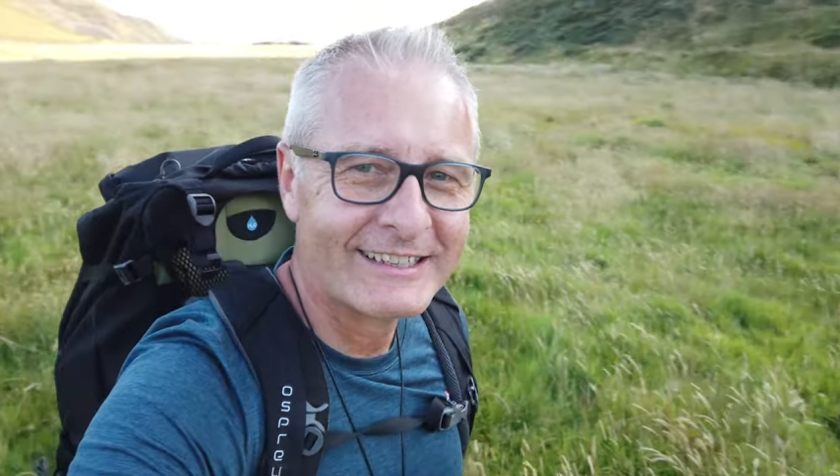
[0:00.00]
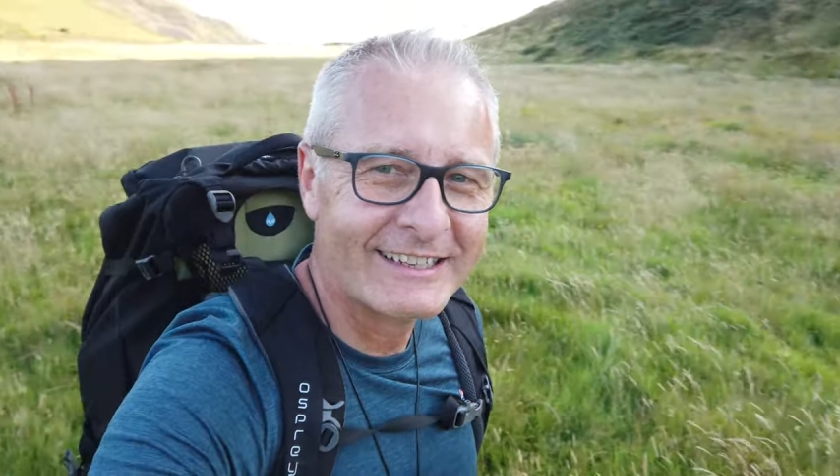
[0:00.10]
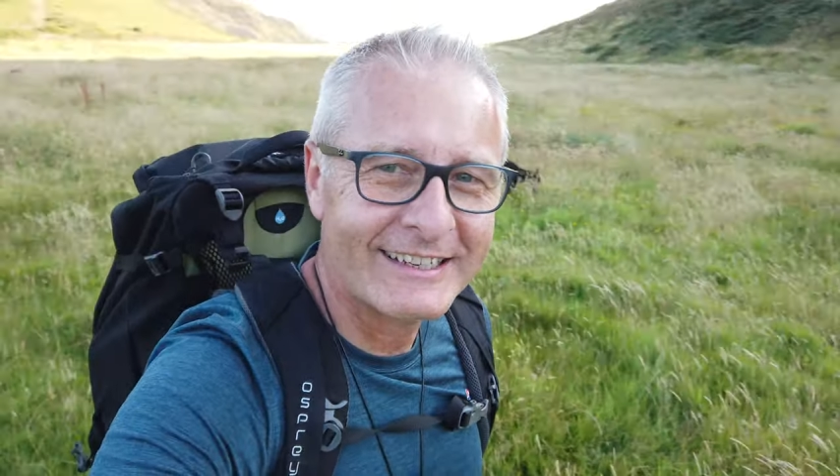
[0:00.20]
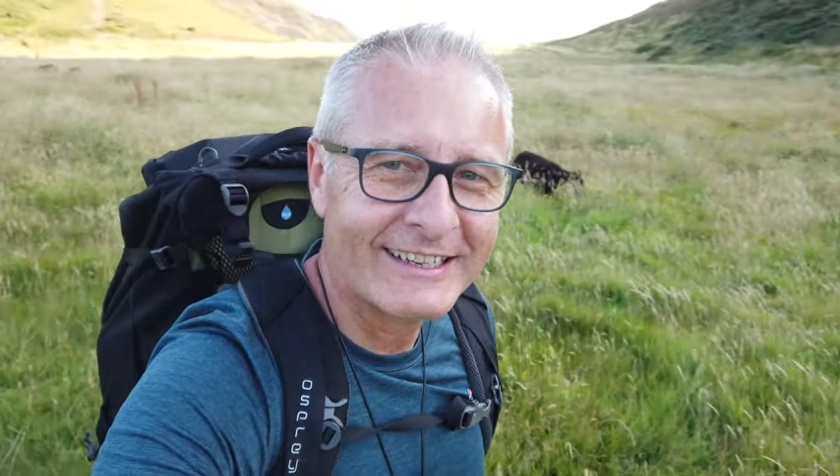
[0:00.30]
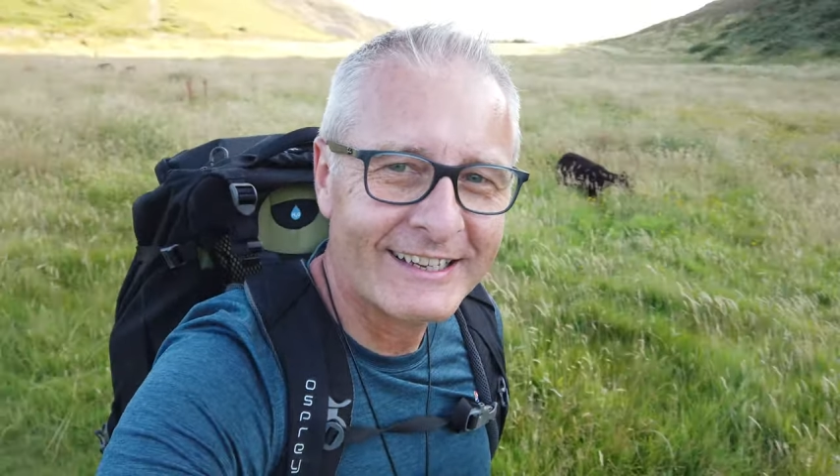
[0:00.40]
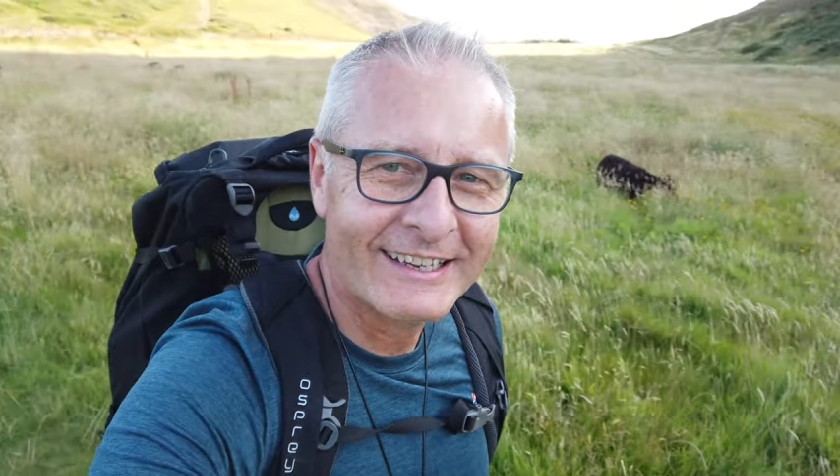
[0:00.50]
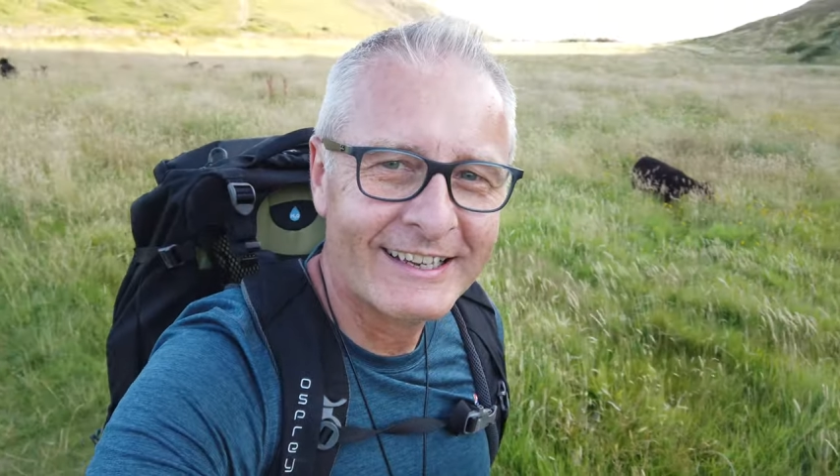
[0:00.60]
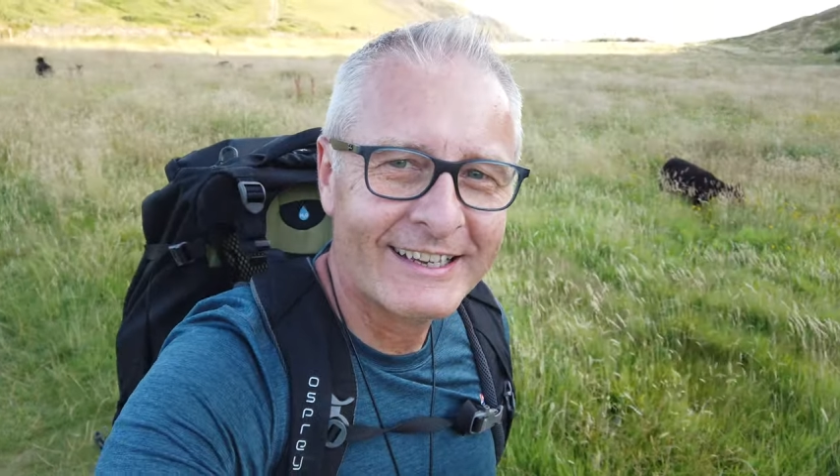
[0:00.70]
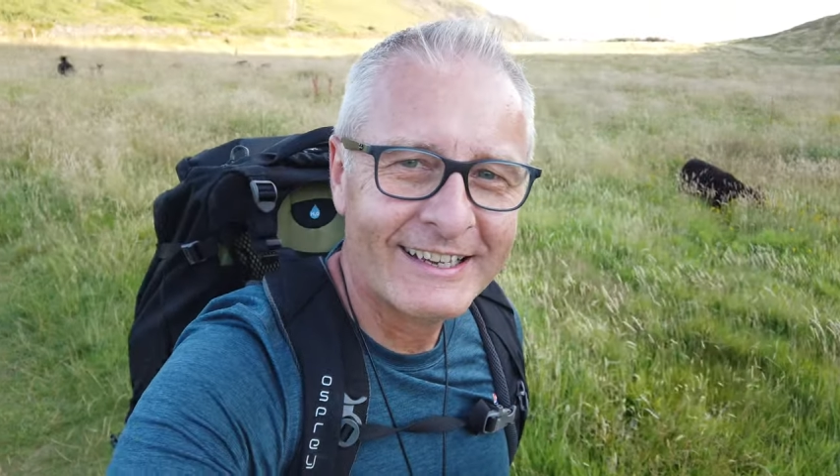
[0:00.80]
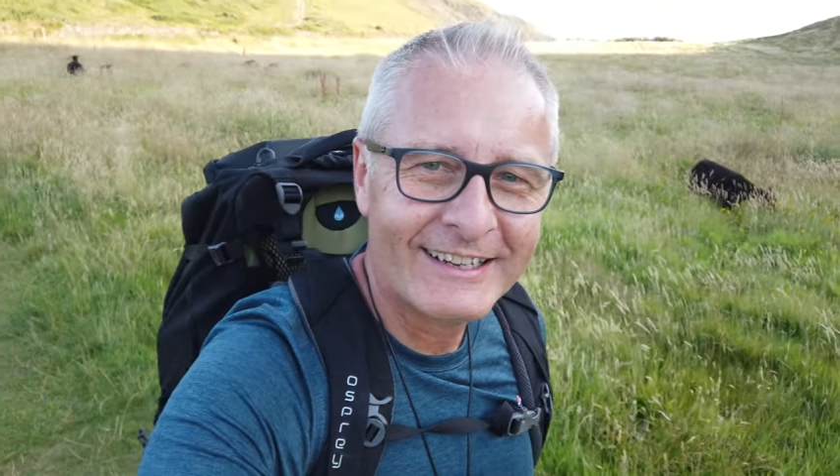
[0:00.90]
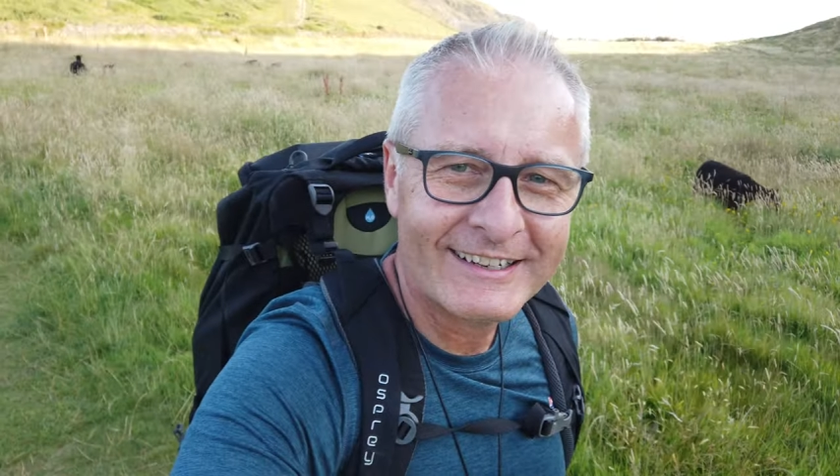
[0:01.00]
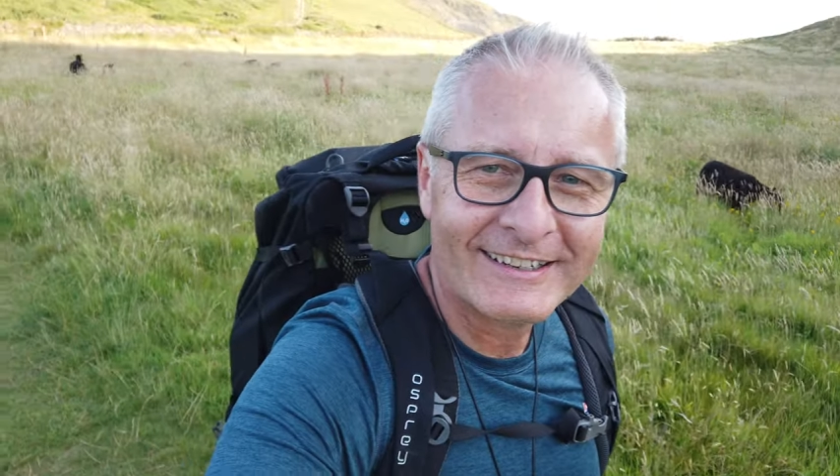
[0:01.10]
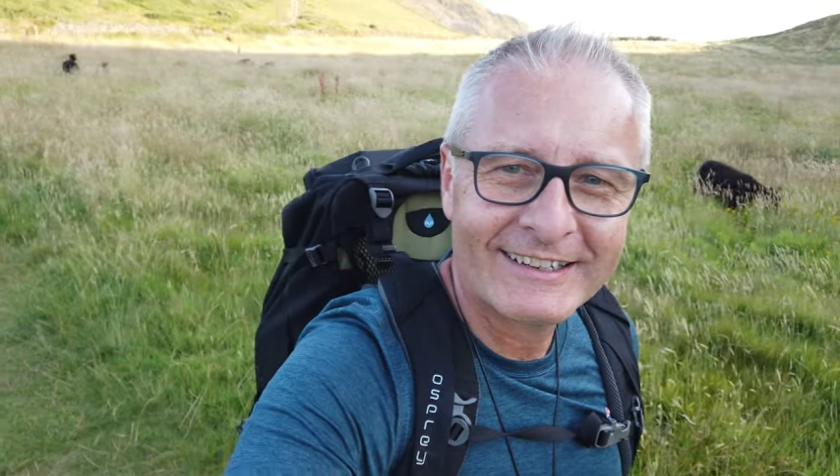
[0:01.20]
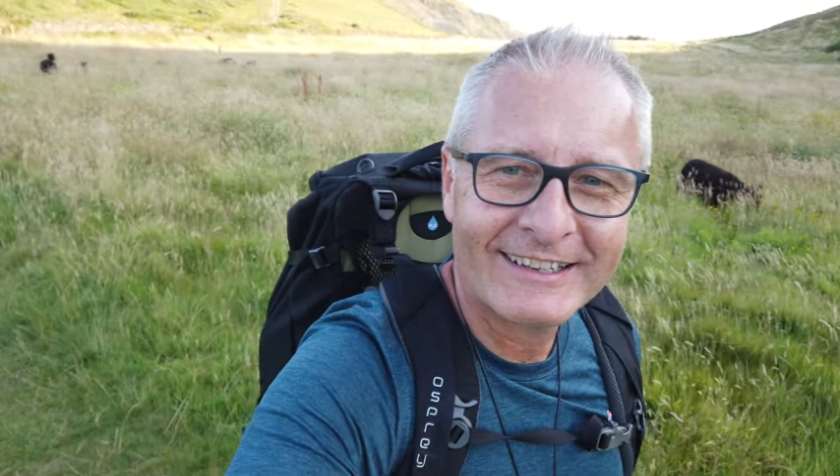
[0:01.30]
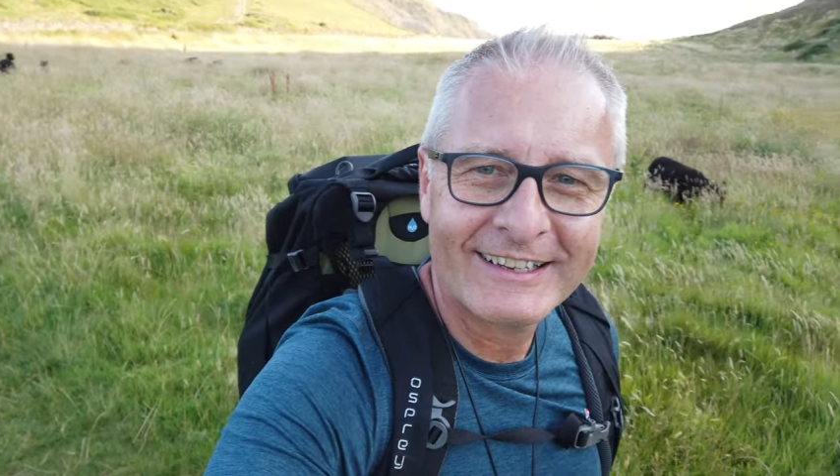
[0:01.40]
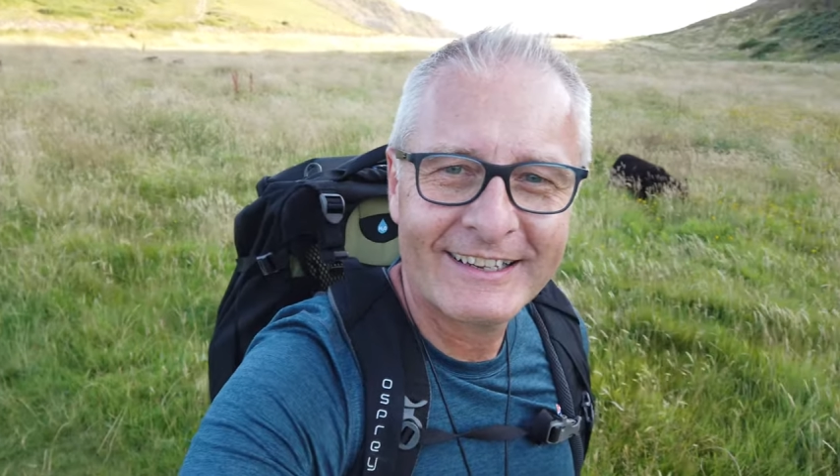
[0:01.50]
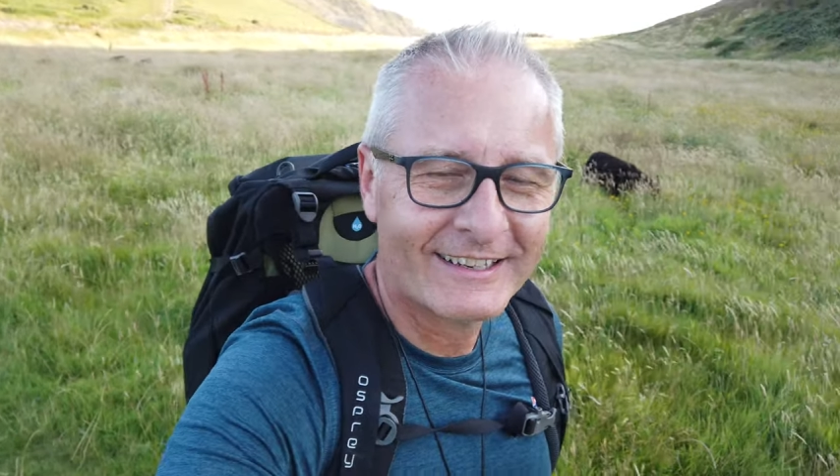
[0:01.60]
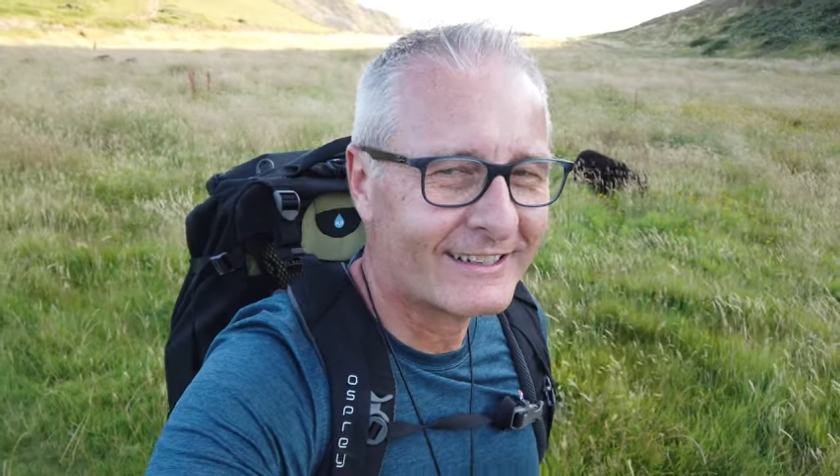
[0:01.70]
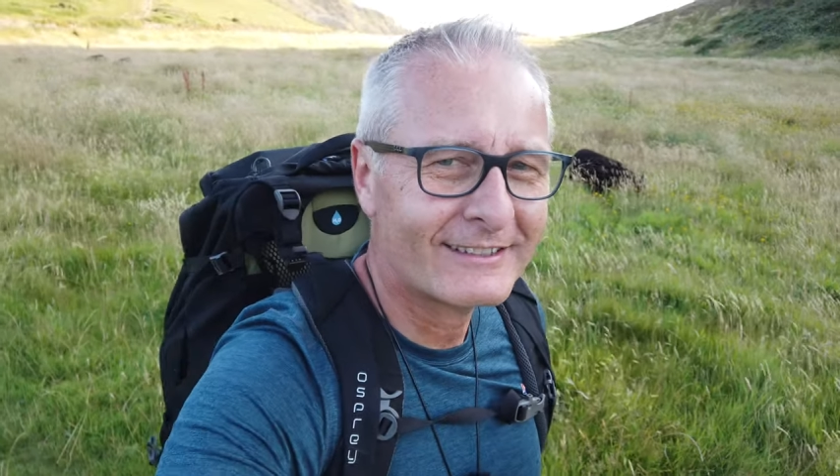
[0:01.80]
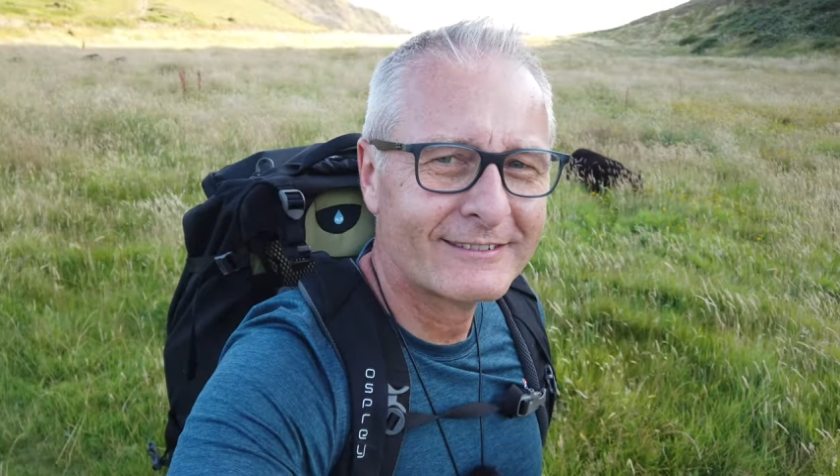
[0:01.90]
he? Look.
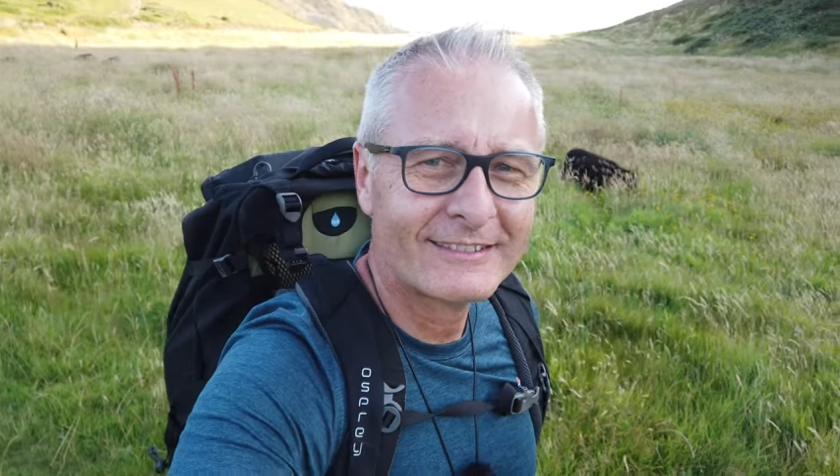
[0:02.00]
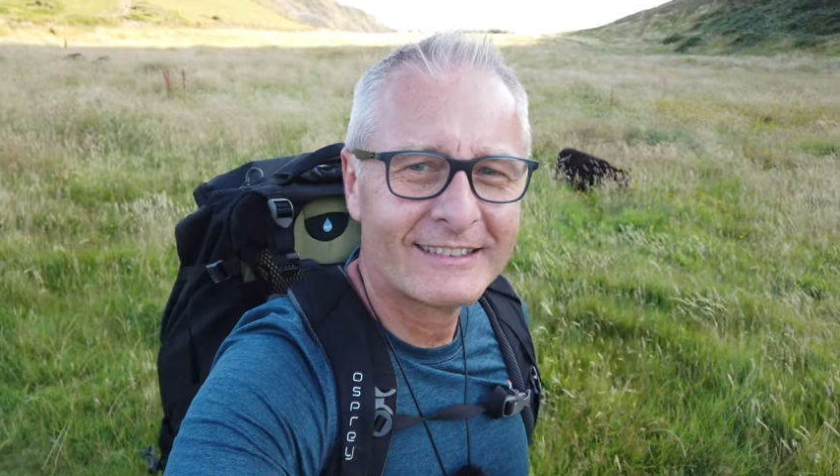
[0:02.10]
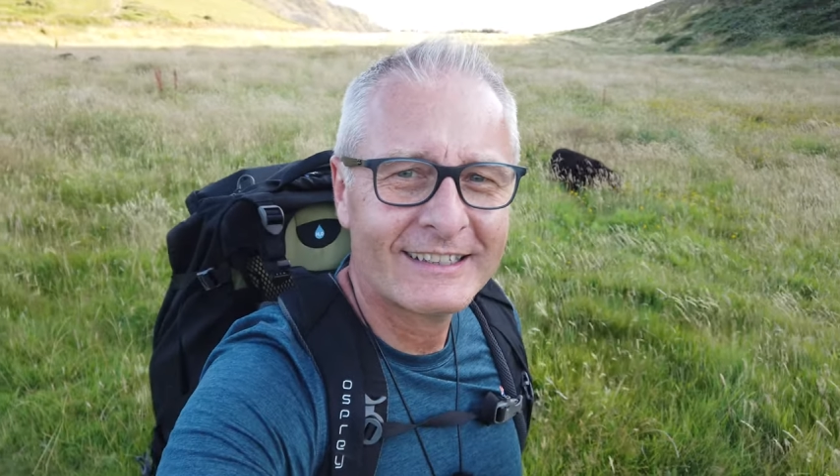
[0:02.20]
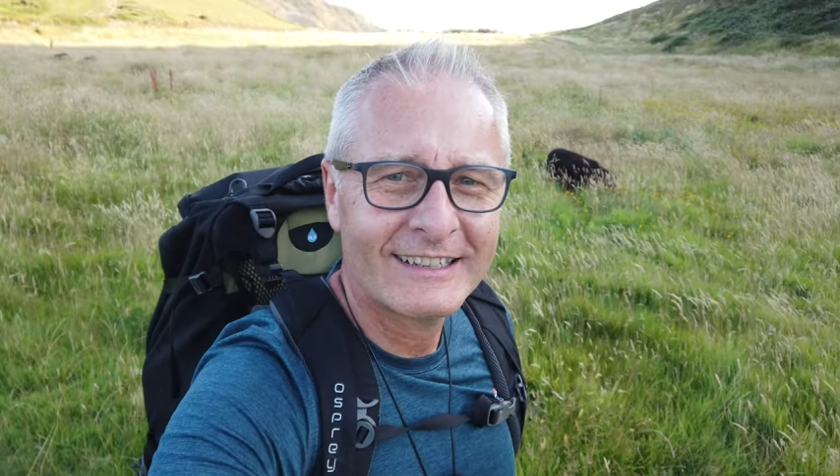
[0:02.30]
Oh.